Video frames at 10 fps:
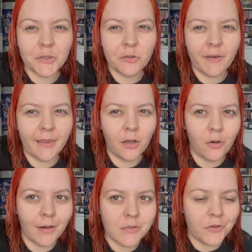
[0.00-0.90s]
Finally got
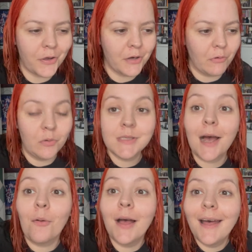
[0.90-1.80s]
around to sorting the roots
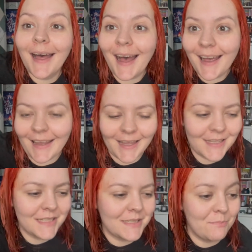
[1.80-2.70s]
out. Hi,
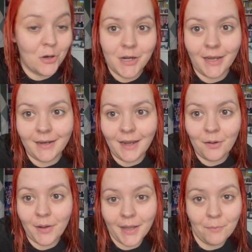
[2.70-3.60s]
it is Monday
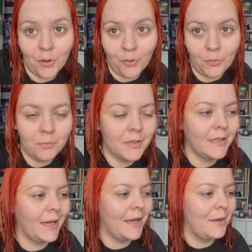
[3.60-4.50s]
now. I am home.
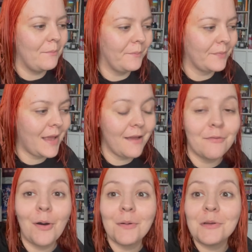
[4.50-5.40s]
I
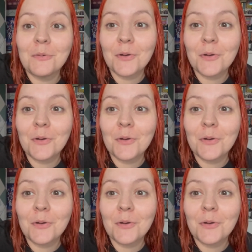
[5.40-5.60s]
thought I would do a